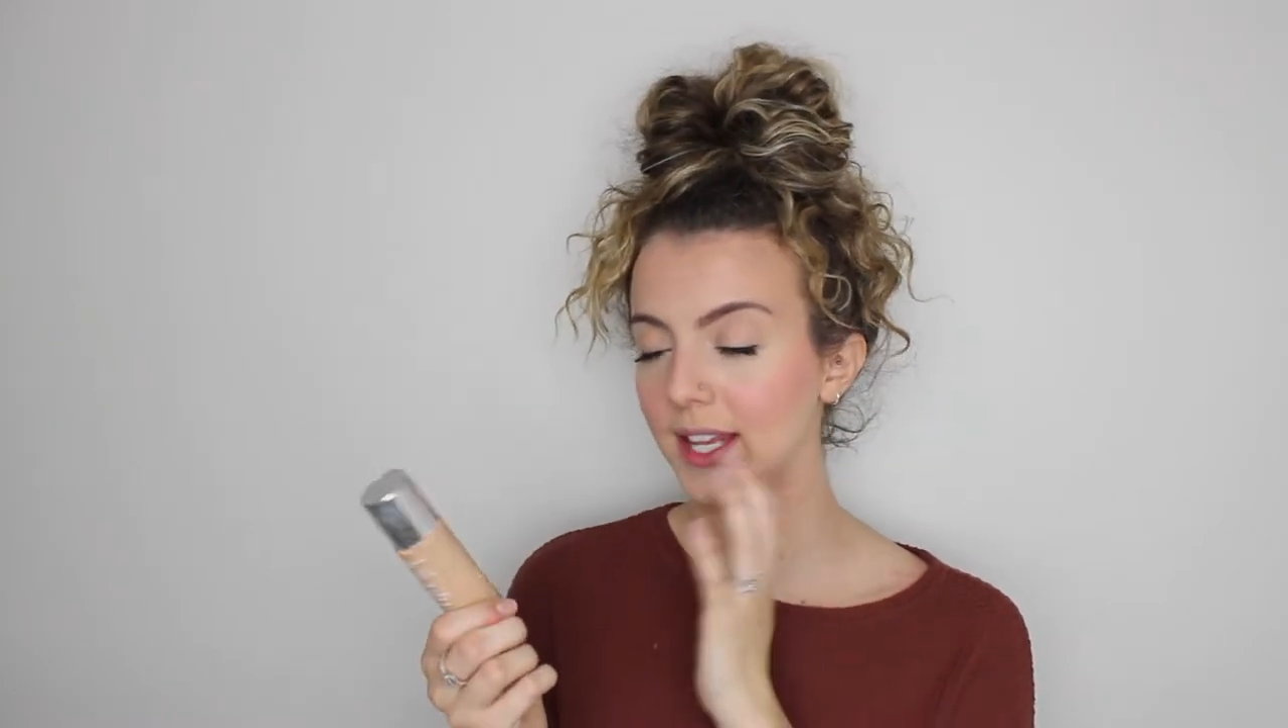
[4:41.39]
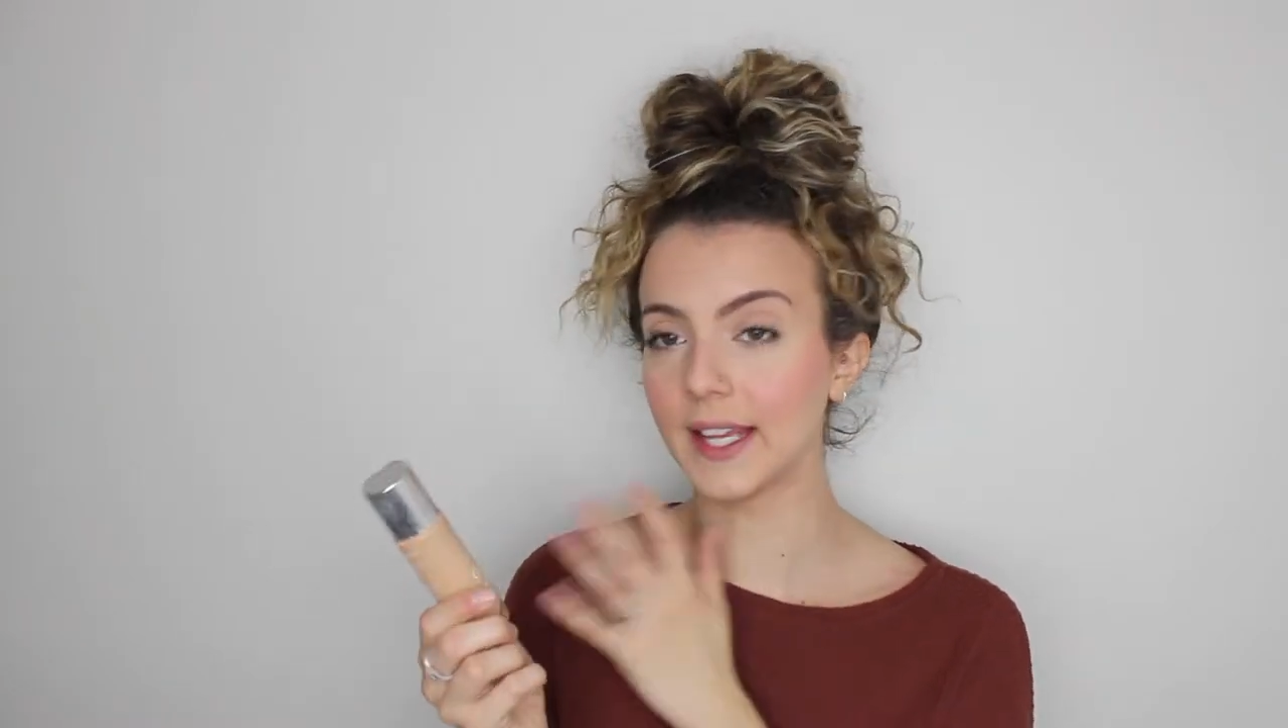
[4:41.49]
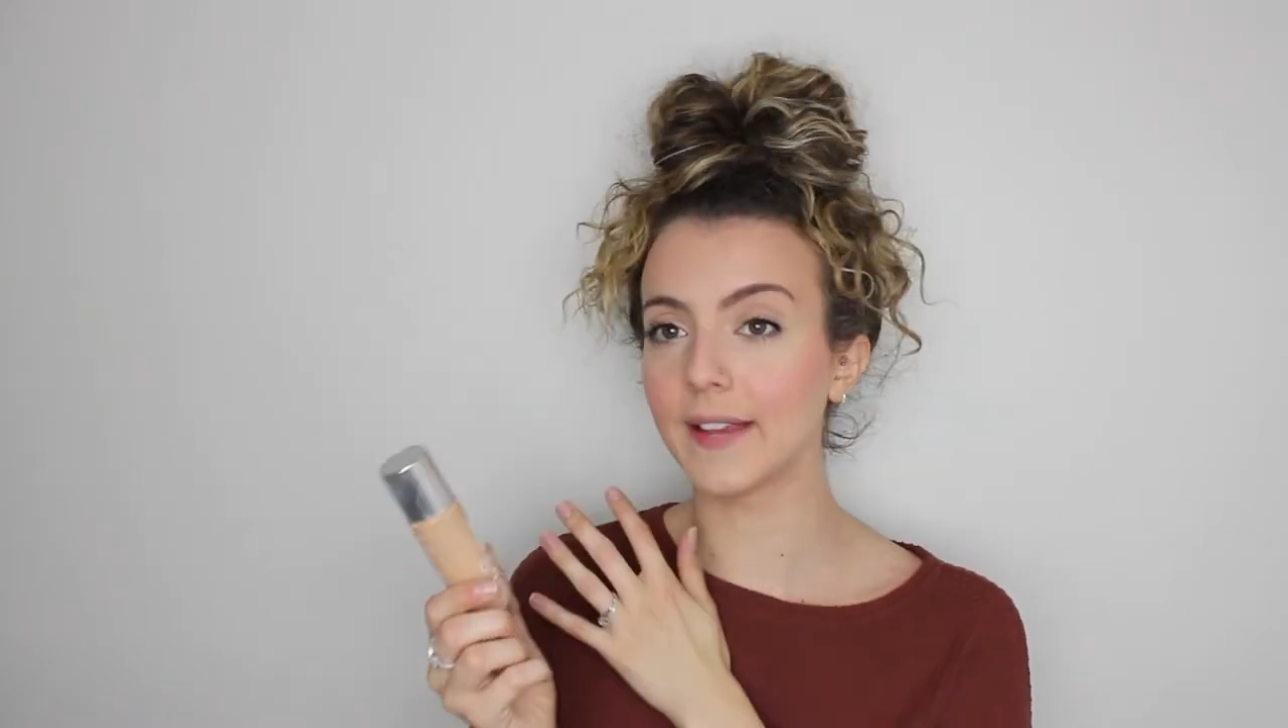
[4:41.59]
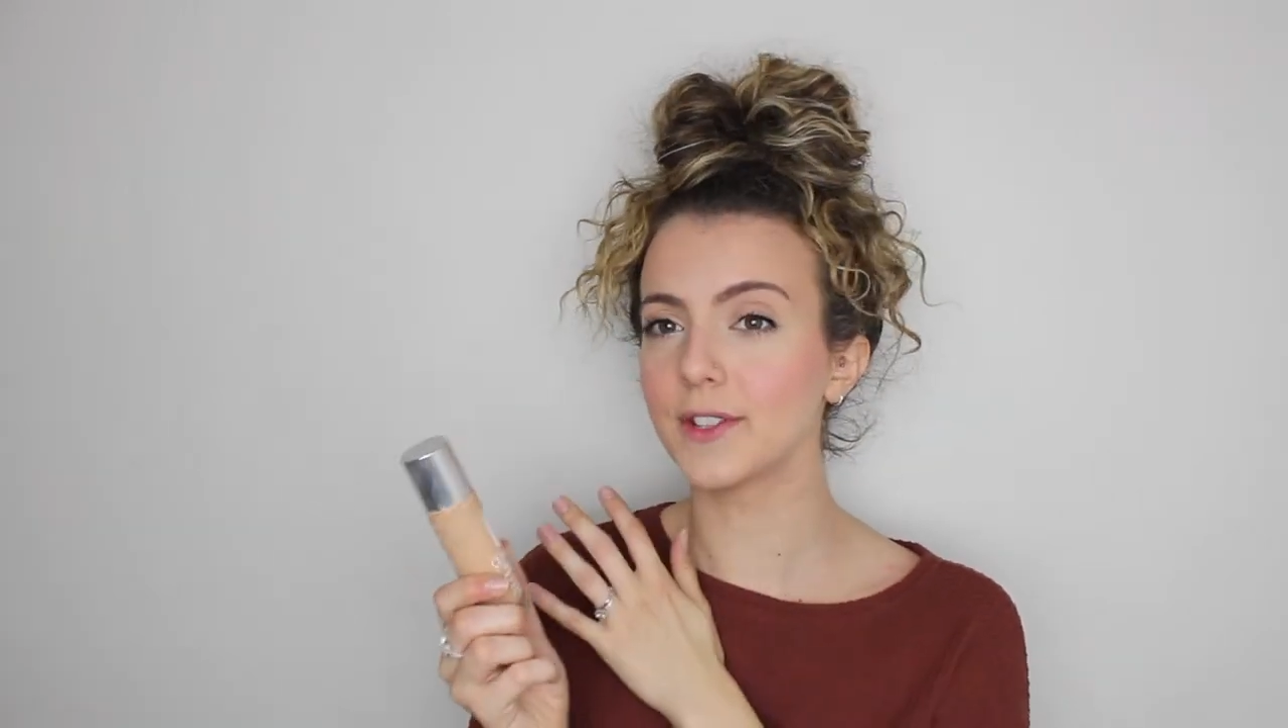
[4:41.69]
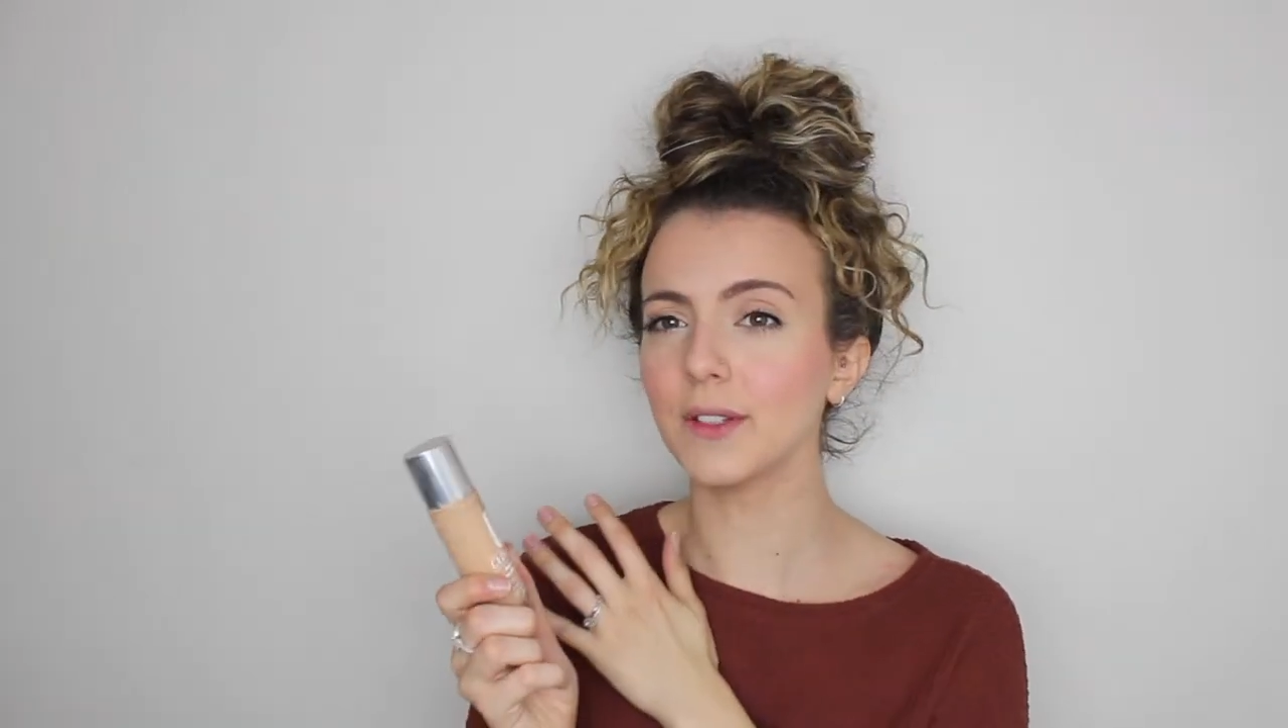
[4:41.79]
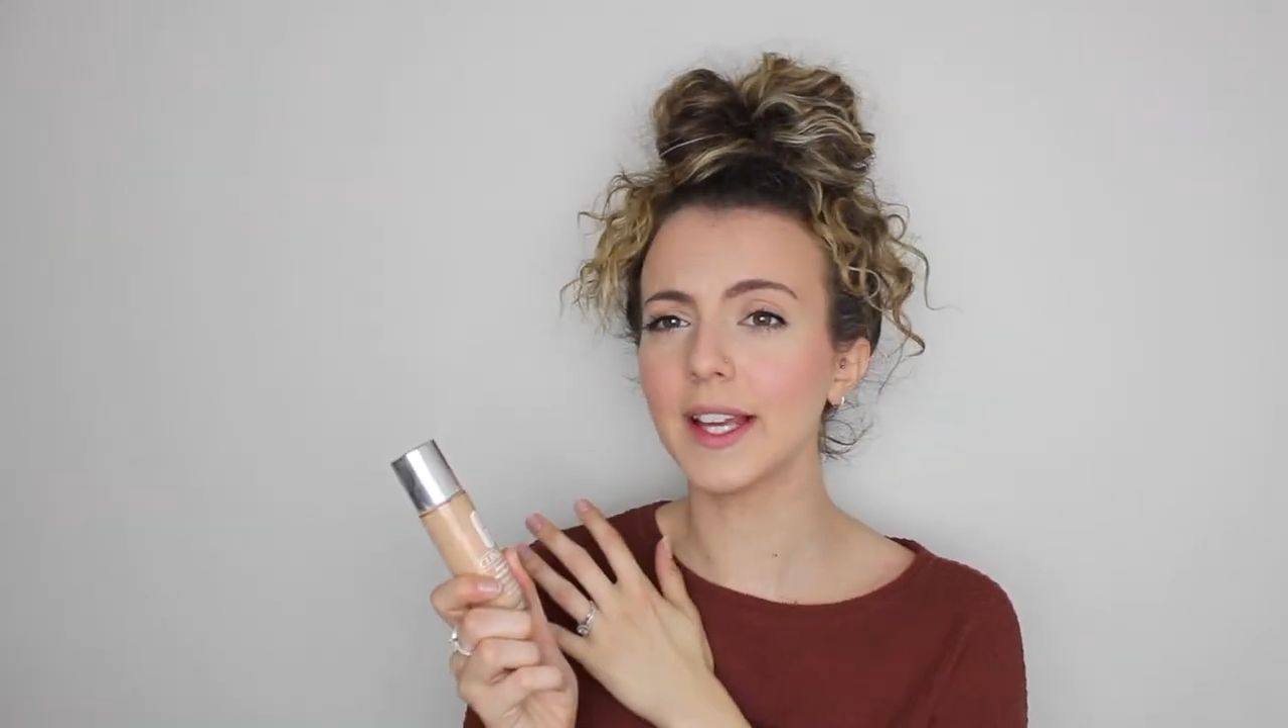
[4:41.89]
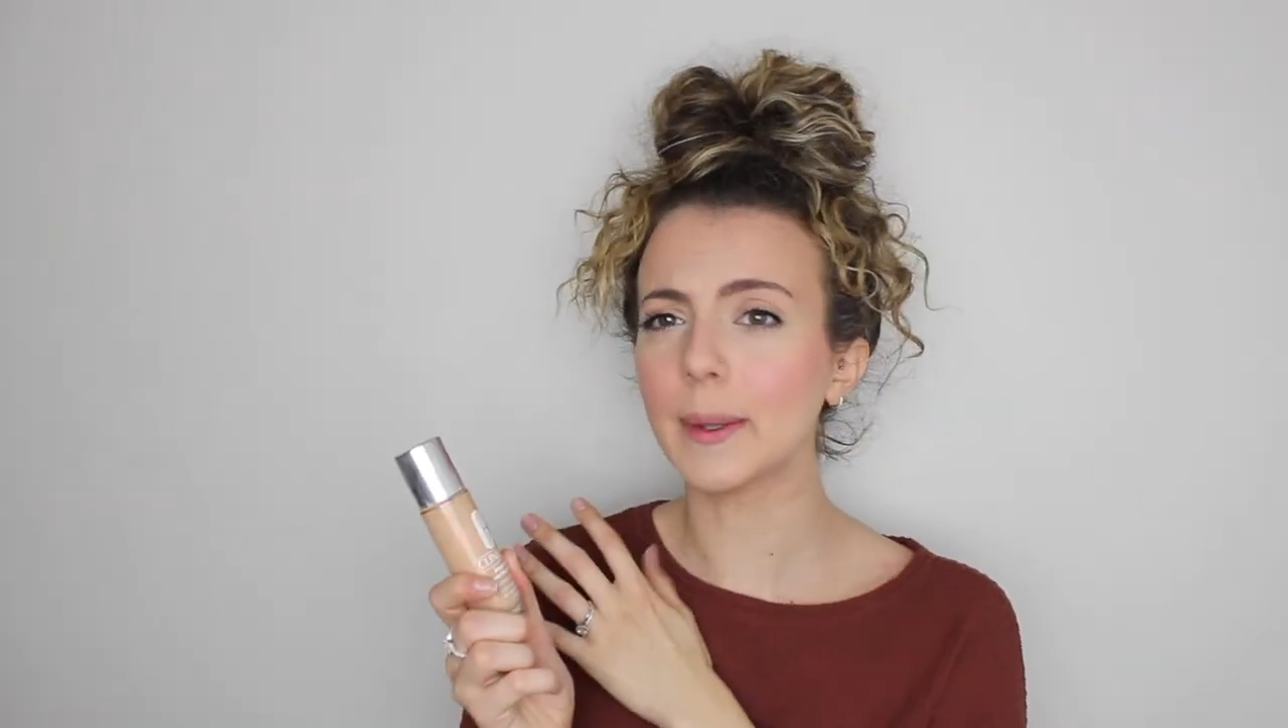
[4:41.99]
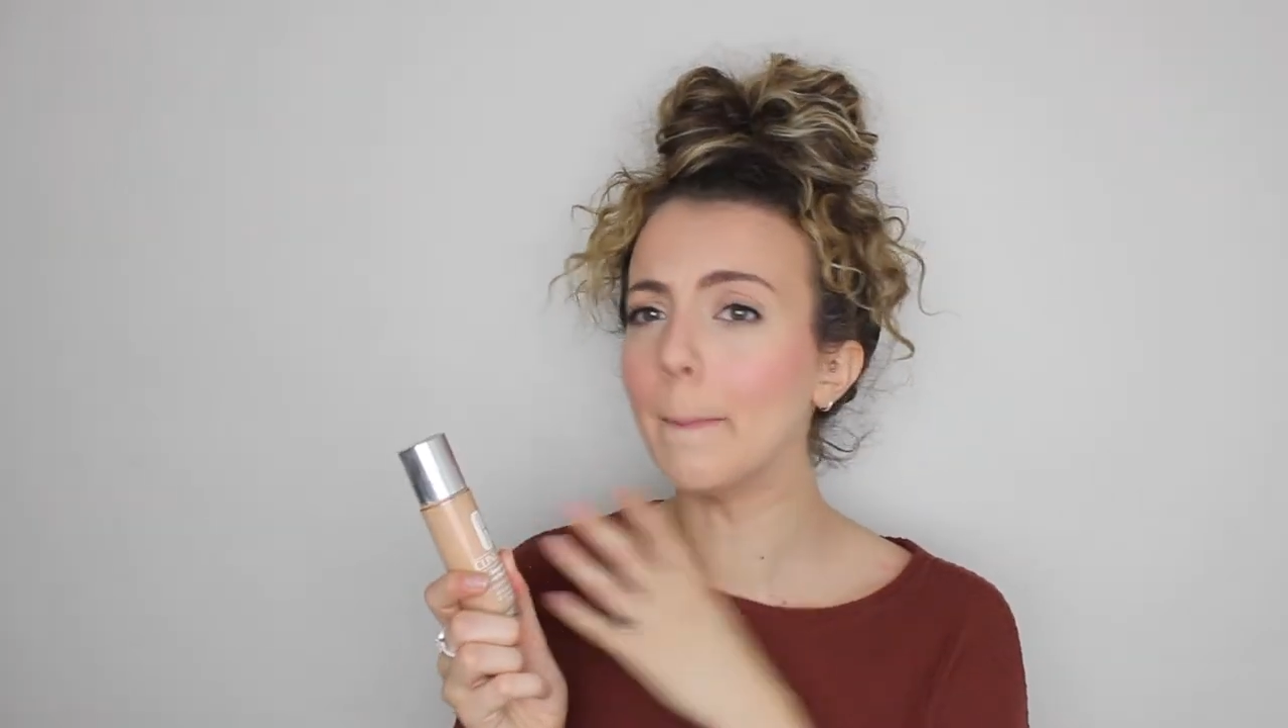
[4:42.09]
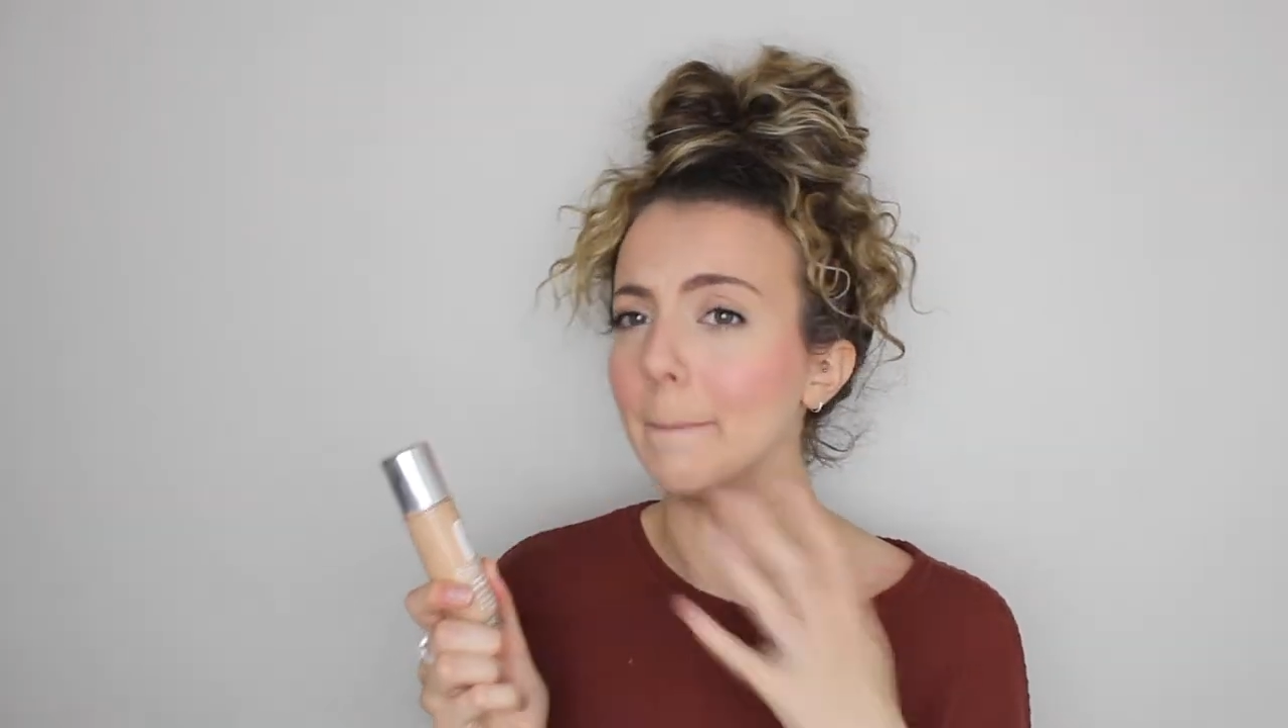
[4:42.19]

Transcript: It gives you like